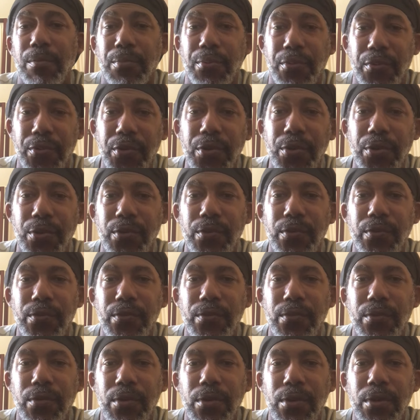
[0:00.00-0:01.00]
prove
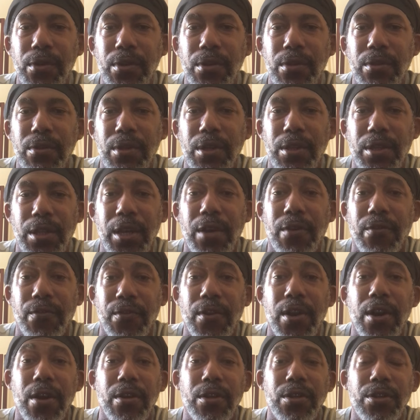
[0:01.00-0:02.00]
that they are
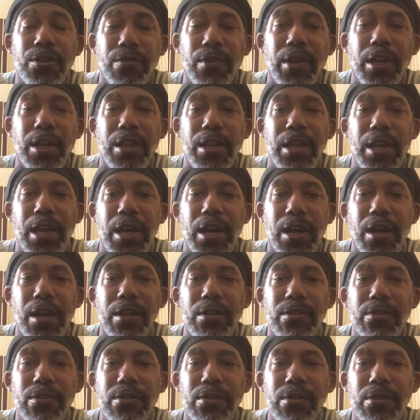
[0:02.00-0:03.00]
firing directly at
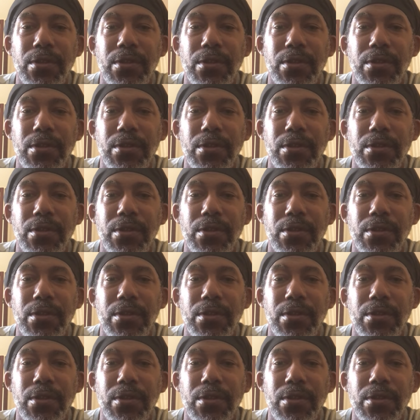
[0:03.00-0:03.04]
us,